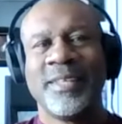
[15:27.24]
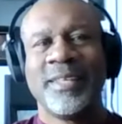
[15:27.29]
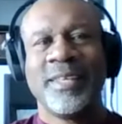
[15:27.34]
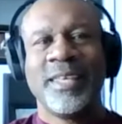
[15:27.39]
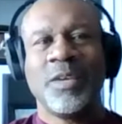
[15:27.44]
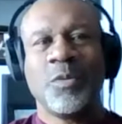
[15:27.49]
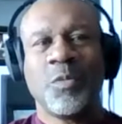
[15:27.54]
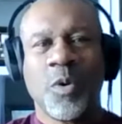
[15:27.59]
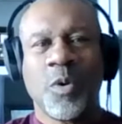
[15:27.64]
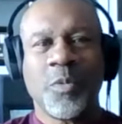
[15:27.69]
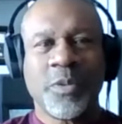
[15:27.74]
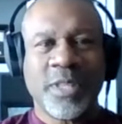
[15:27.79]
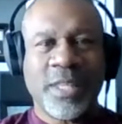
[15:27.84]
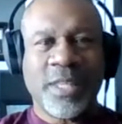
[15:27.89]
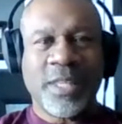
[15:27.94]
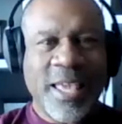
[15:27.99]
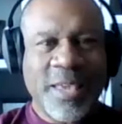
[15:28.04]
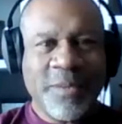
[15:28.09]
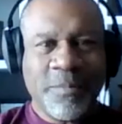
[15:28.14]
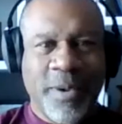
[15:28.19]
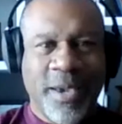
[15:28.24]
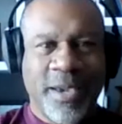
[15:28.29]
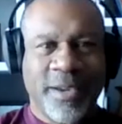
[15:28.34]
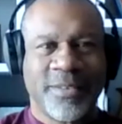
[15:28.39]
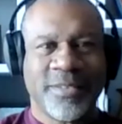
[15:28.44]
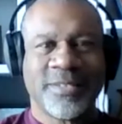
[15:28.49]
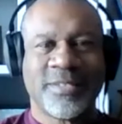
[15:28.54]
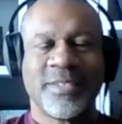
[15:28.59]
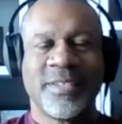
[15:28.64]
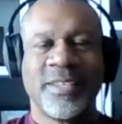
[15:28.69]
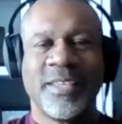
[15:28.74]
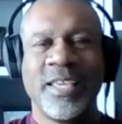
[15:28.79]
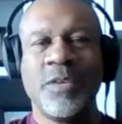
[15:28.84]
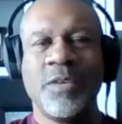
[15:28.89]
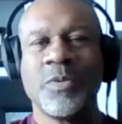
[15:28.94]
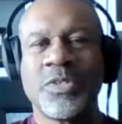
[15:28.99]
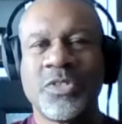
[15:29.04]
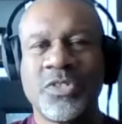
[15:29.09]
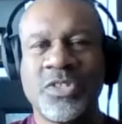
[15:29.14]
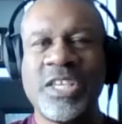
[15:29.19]
He worked with the linebackers. He
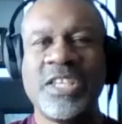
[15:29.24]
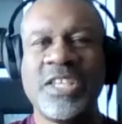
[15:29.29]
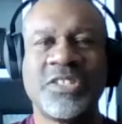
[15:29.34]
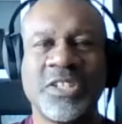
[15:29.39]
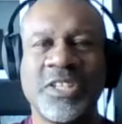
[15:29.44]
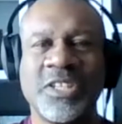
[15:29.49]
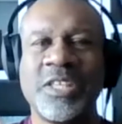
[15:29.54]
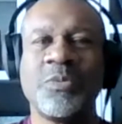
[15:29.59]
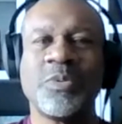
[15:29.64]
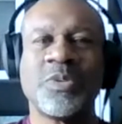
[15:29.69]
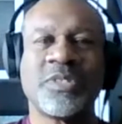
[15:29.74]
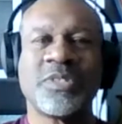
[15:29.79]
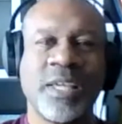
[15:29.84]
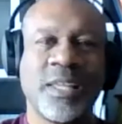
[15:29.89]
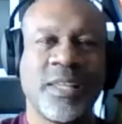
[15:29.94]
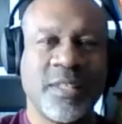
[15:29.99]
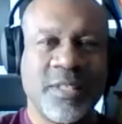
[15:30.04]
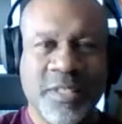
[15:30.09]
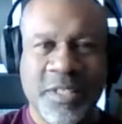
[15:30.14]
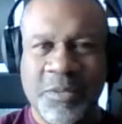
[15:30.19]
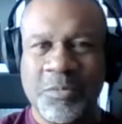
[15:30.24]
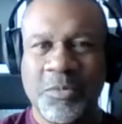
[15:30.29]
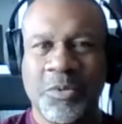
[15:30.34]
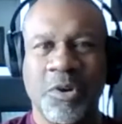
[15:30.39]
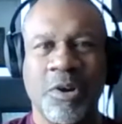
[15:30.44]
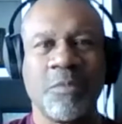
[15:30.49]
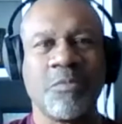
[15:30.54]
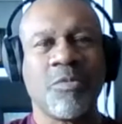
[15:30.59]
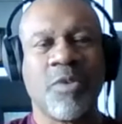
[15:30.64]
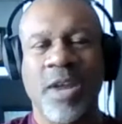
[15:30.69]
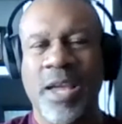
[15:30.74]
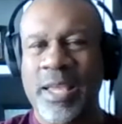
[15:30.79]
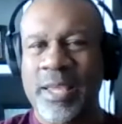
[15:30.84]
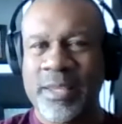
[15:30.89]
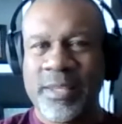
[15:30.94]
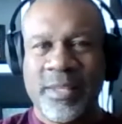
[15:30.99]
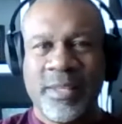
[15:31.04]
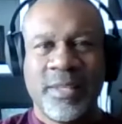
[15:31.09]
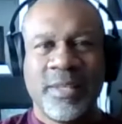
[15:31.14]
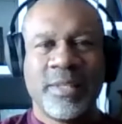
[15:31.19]
was teaching. He was telling Tim Crumride,
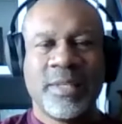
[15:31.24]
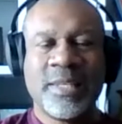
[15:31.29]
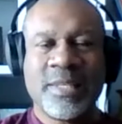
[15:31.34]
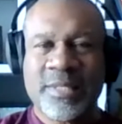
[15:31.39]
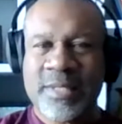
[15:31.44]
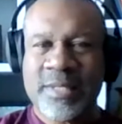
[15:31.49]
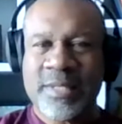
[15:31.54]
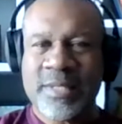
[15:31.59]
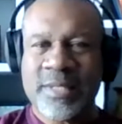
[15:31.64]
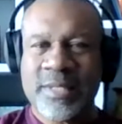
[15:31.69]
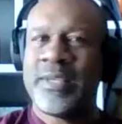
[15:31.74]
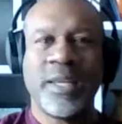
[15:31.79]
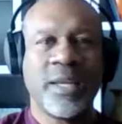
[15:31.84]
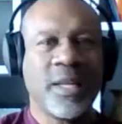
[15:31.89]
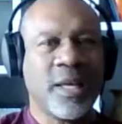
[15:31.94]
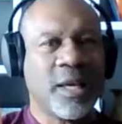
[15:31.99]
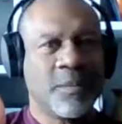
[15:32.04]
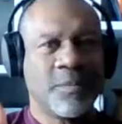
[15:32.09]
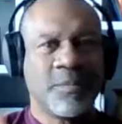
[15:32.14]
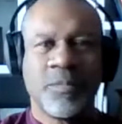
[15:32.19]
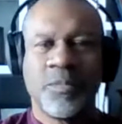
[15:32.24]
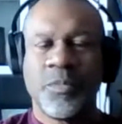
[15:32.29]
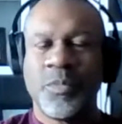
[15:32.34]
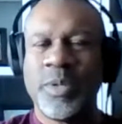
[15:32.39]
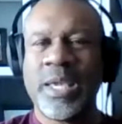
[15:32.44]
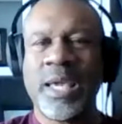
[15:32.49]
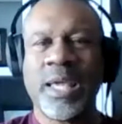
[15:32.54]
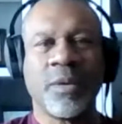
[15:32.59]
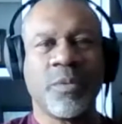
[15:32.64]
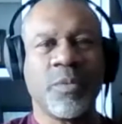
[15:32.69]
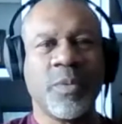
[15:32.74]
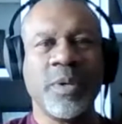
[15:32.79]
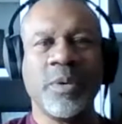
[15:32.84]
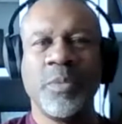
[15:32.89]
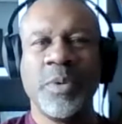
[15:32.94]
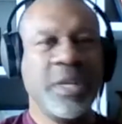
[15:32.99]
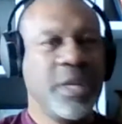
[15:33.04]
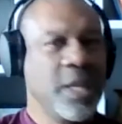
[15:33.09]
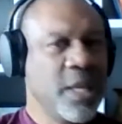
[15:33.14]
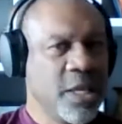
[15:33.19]
listen, get up. We
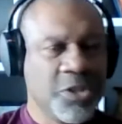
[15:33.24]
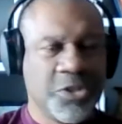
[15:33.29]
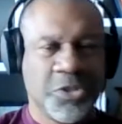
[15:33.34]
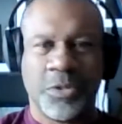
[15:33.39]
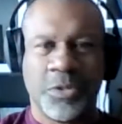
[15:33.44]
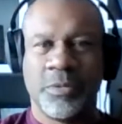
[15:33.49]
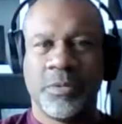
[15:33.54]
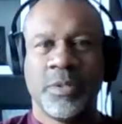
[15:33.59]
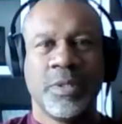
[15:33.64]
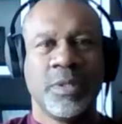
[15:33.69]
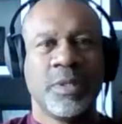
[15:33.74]
need you.